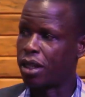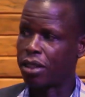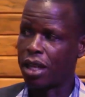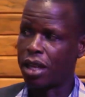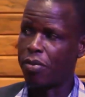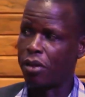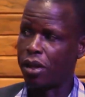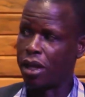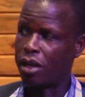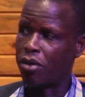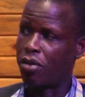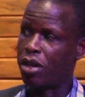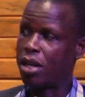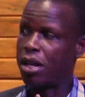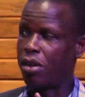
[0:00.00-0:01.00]
Simon
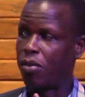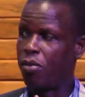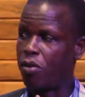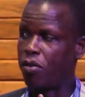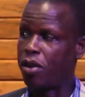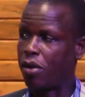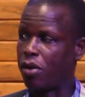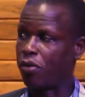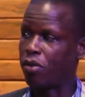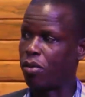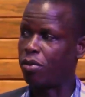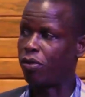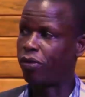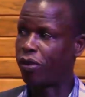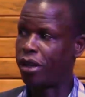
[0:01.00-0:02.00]
had already now moved away
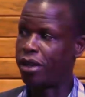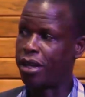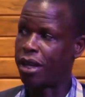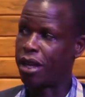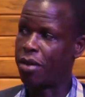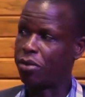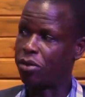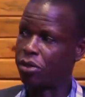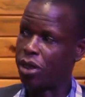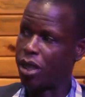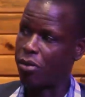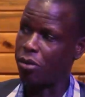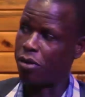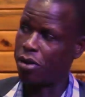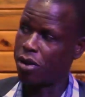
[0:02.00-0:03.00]
from Fred, they come to
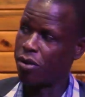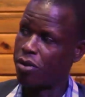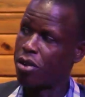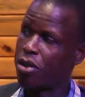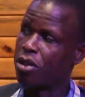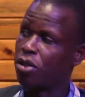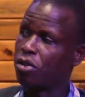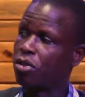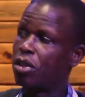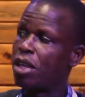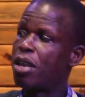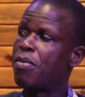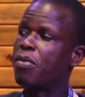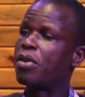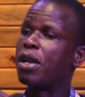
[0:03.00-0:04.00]
Simon. So
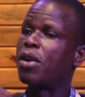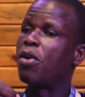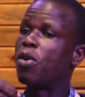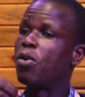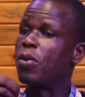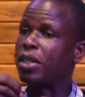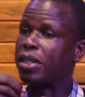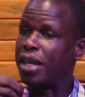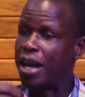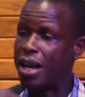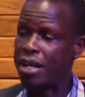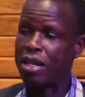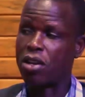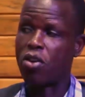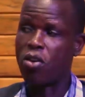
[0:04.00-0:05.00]
Simon always
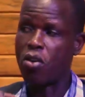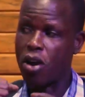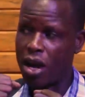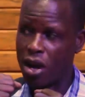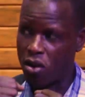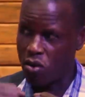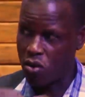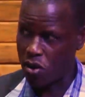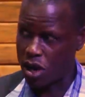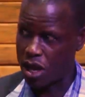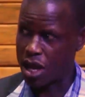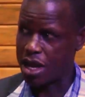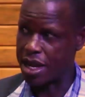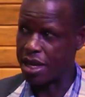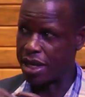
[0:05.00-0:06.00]
had
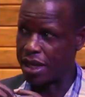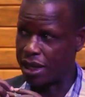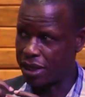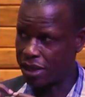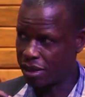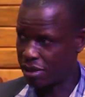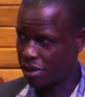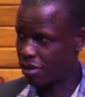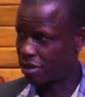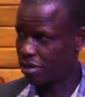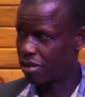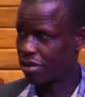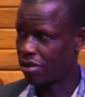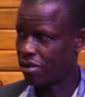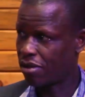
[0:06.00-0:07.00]
Coca-Cola in his
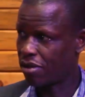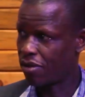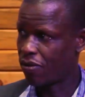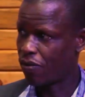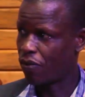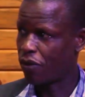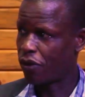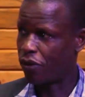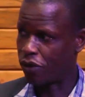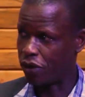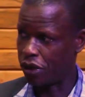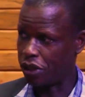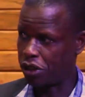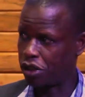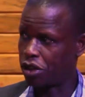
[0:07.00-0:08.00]

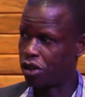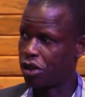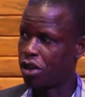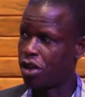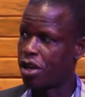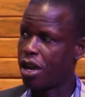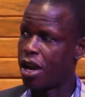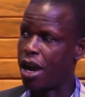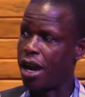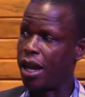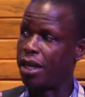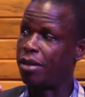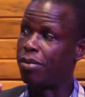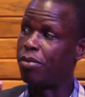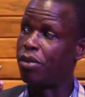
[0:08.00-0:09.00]
fridge
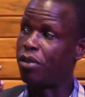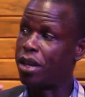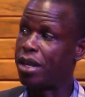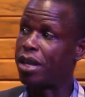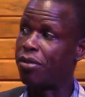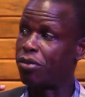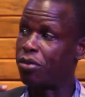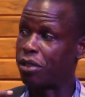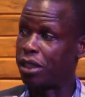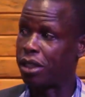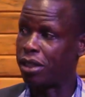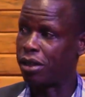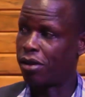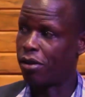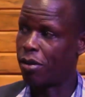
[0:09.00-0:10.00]
and Mirinda Frutte.